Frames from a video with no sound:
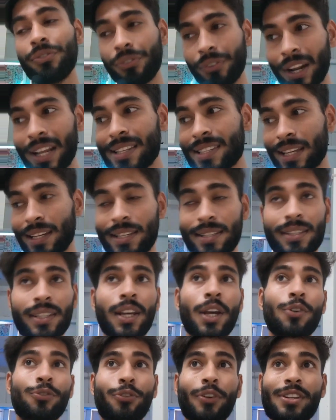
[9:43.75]
phrases.
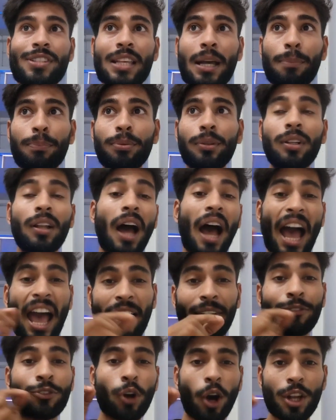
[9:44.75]
For example,
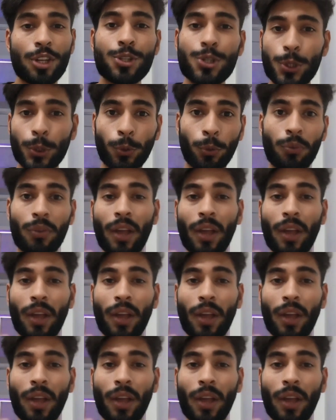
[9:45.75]
I've got to.